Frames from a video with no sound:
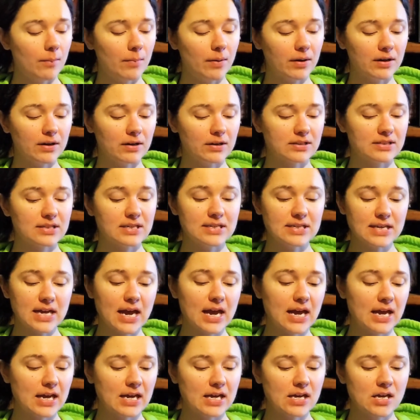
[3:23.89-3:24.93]
But
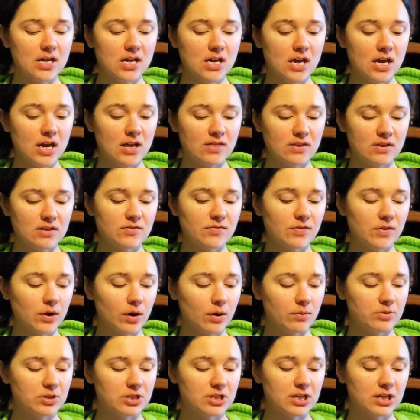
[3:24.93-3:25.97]
today, in this
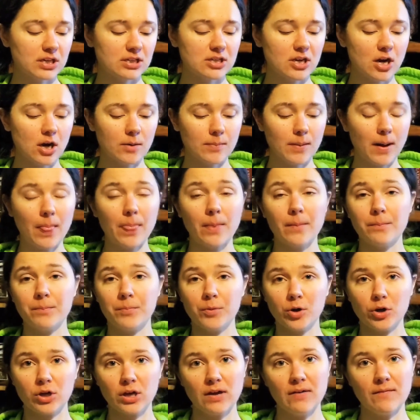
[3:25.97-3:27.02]
video, I'm just going to talk about the
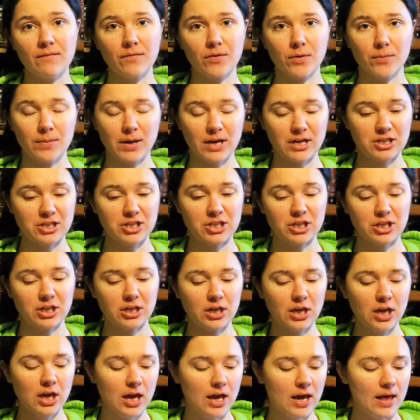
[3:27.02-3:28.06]
book
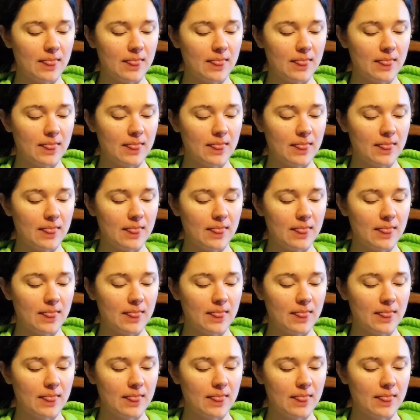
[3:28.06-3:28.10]
information